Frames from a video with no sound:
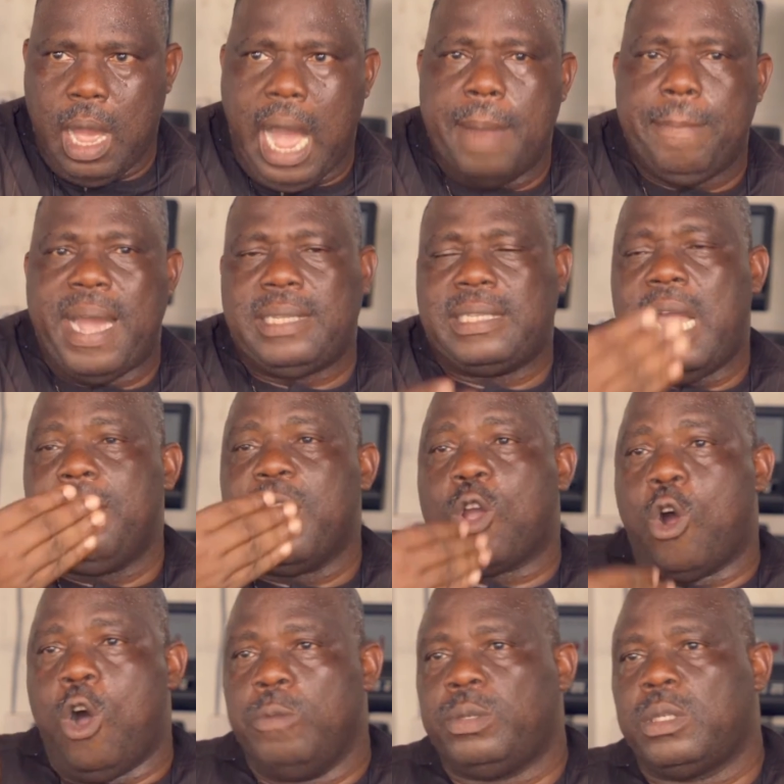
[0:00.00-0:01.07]
And by the time it
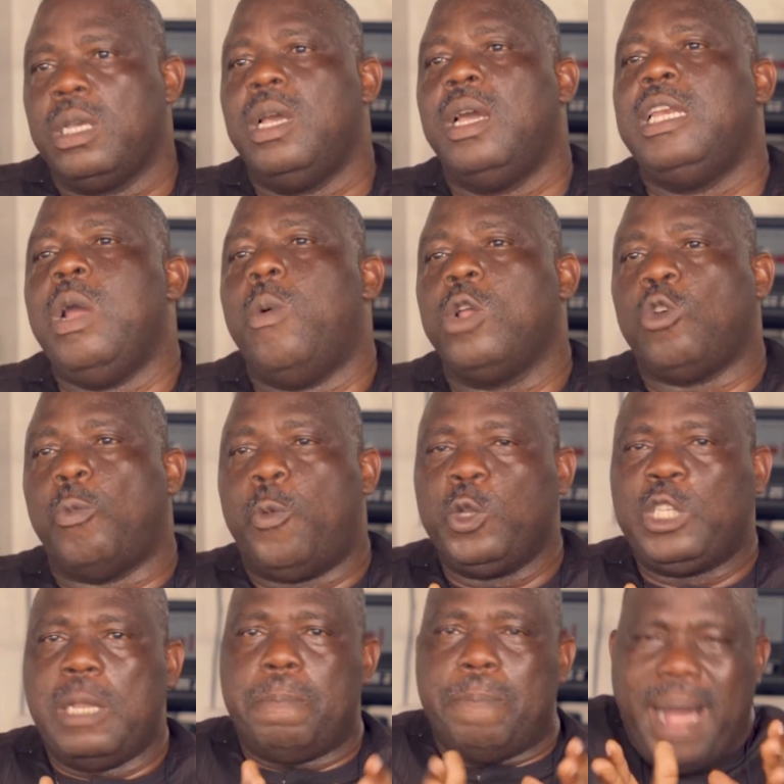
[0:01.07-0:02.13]
comes, they want to
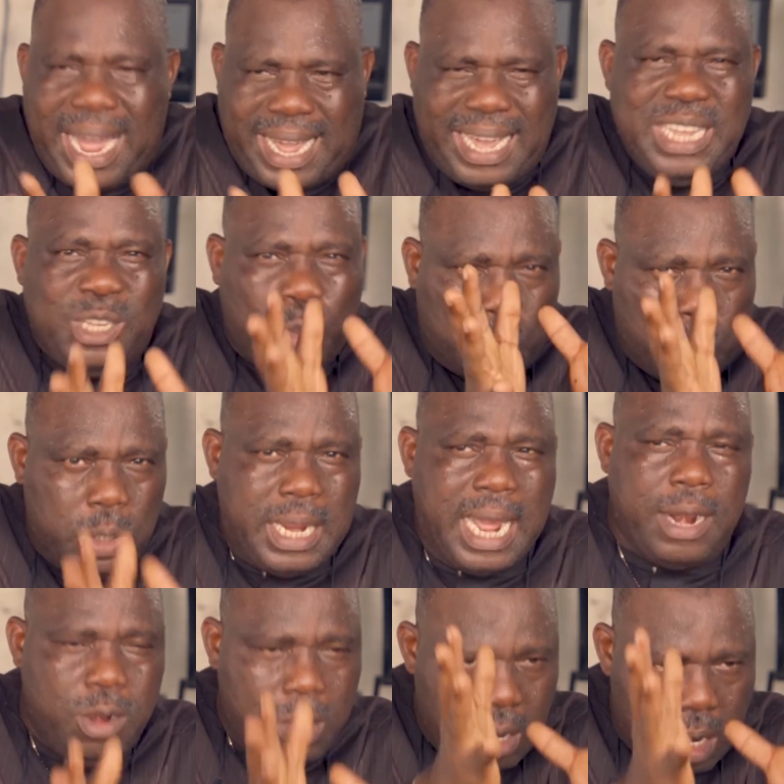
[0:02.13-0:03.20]
put it back into
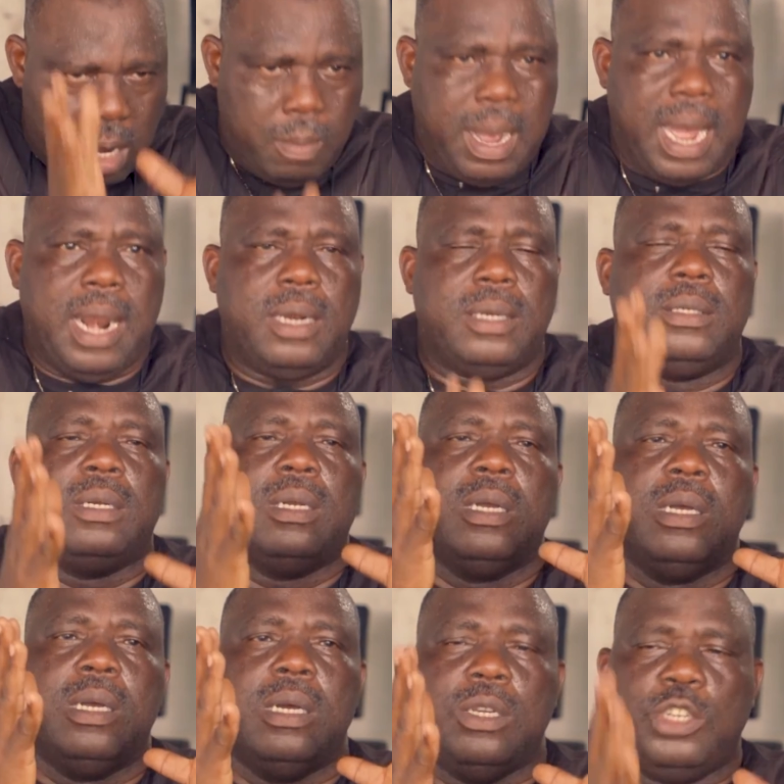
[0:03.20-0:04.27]
their normal
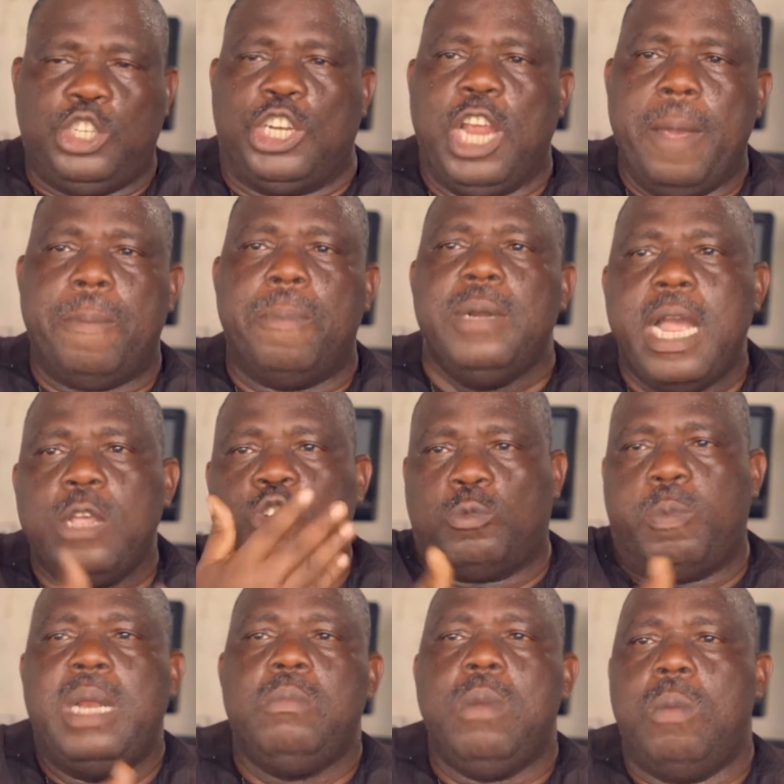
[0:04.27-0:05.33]
shape. Then you
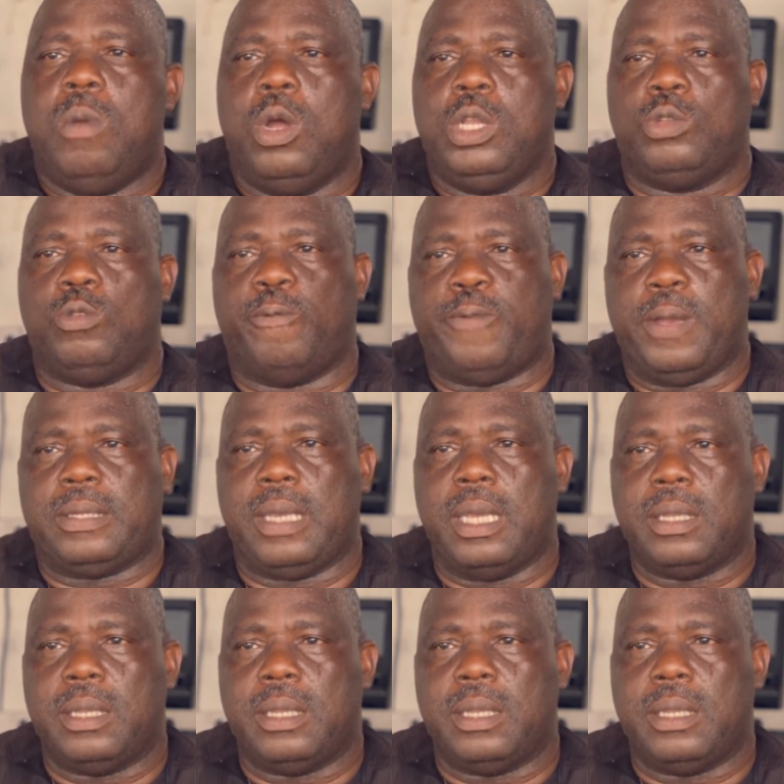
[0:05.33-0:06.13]
spend more money to fix